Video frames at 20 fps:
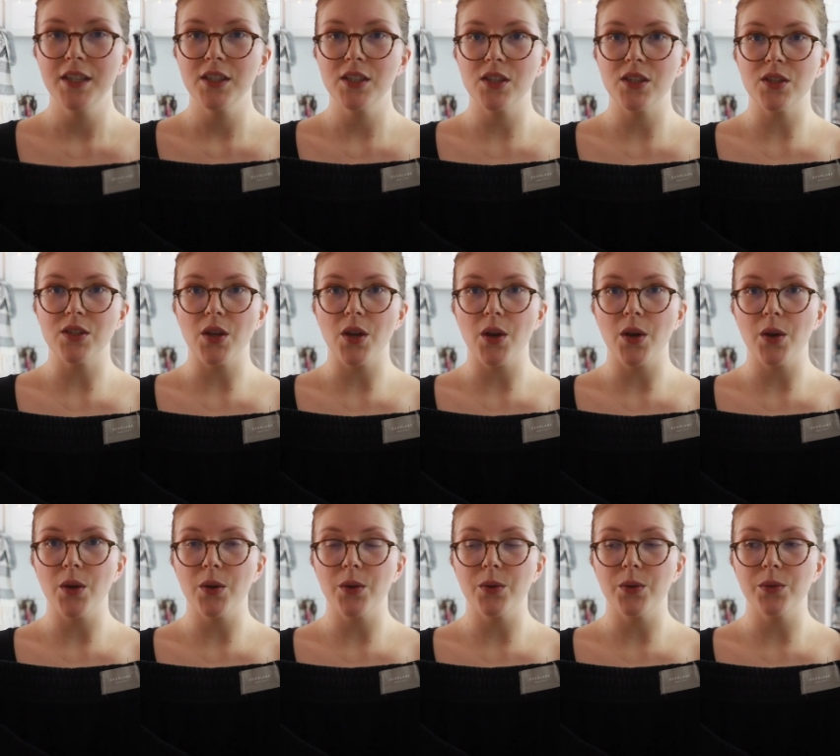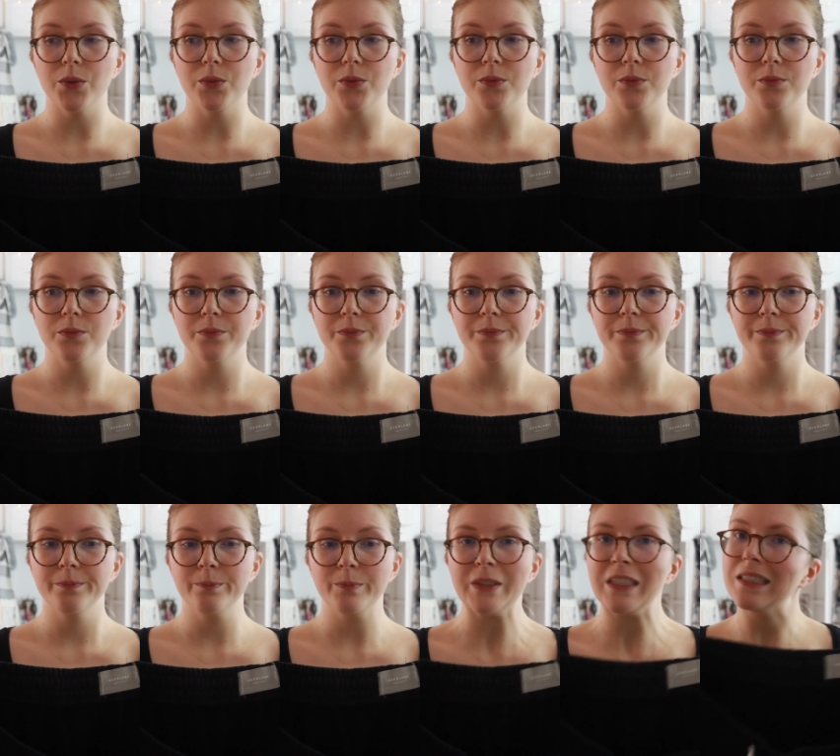So
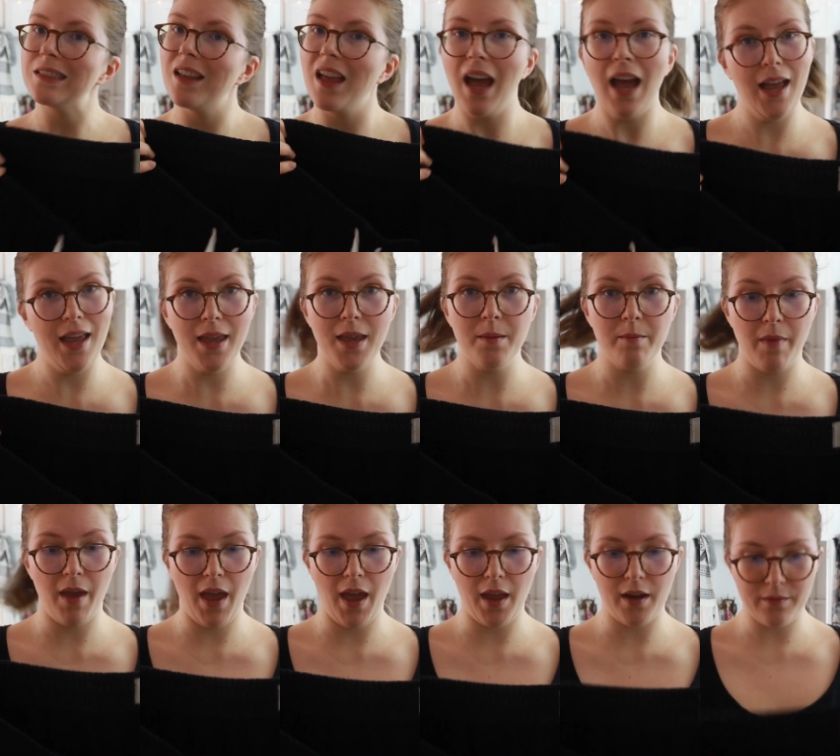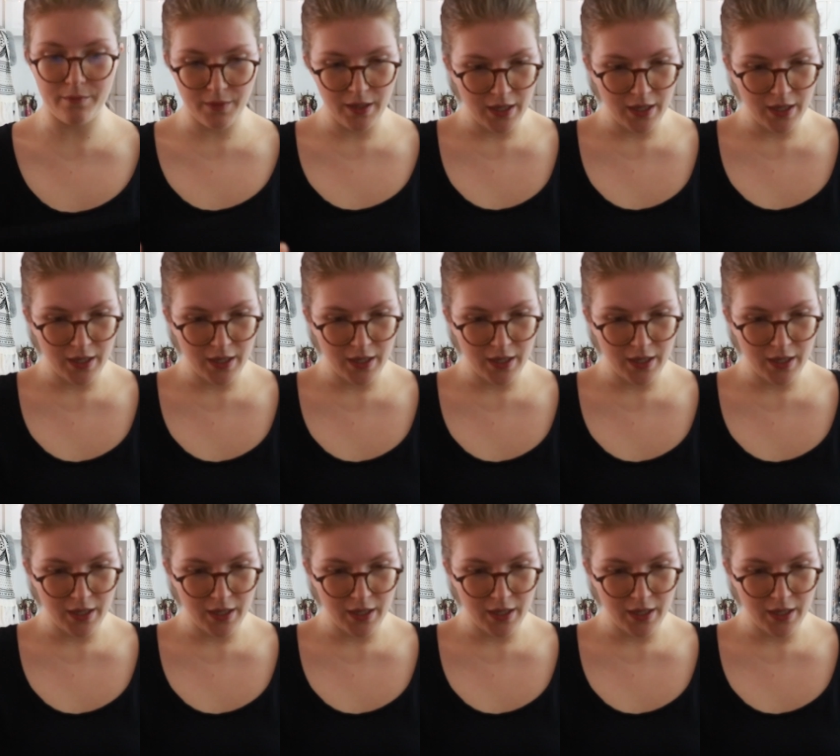I ain't mad.